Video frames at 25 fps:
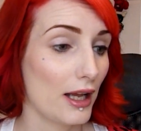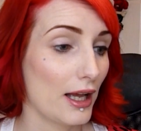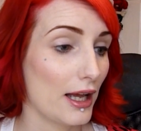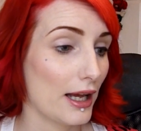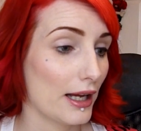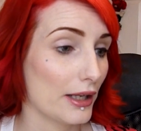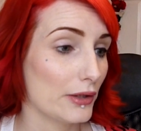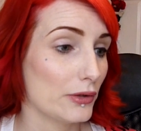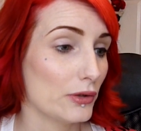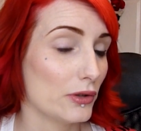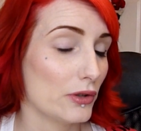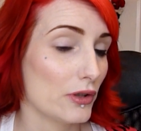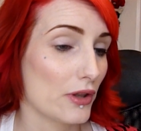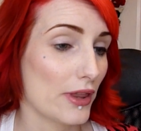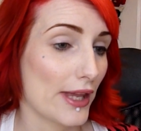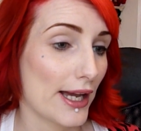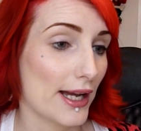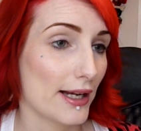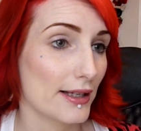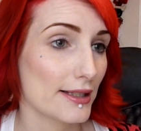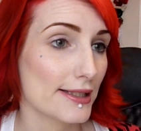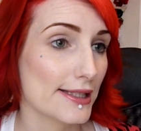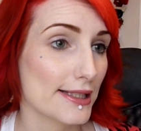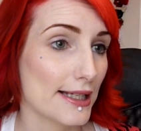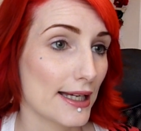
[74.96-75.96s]
I know
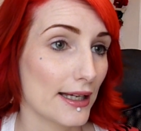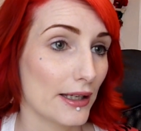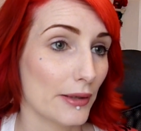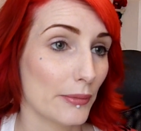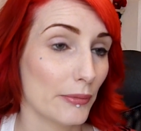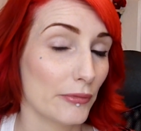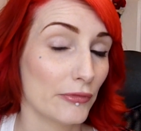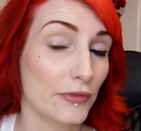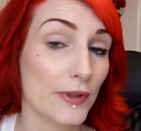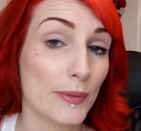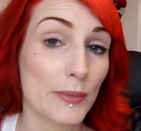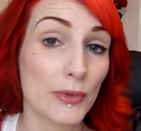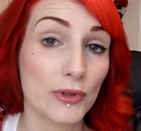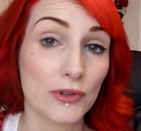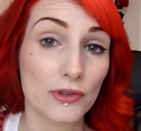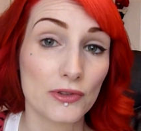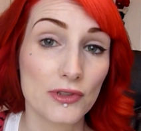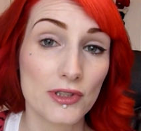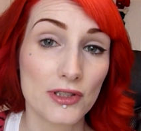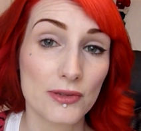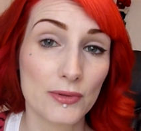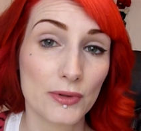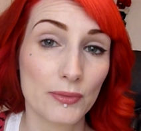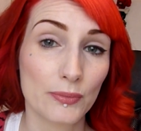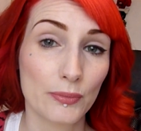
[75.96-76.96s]
that Rimmel's
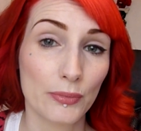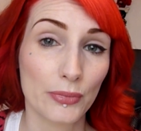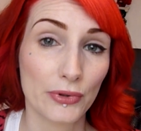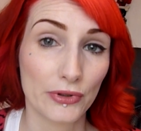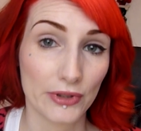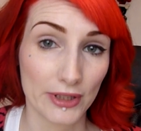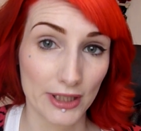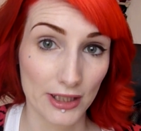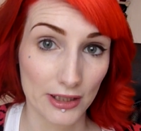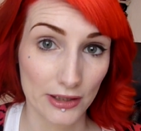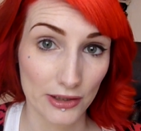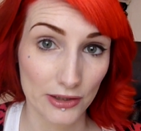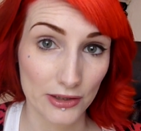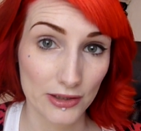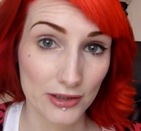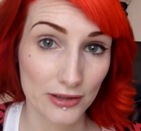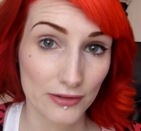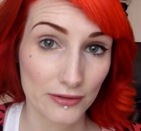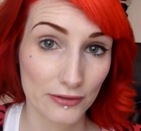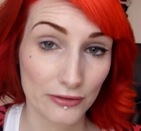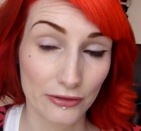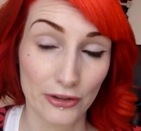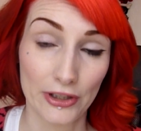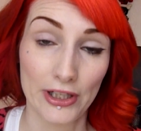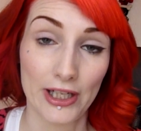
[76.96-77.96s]
is pretty good
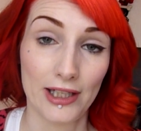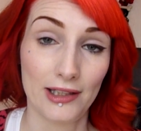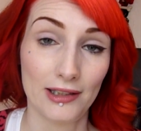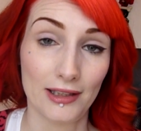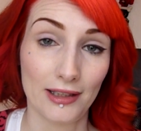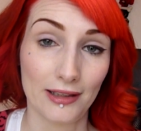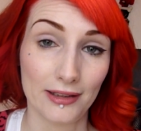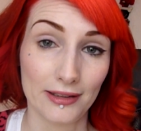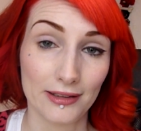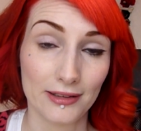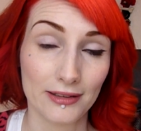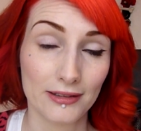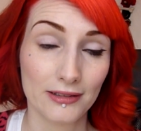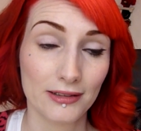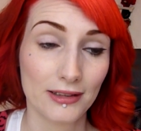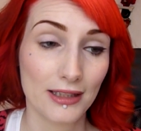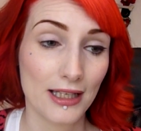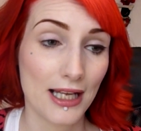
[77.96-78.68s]
for an eyeliner,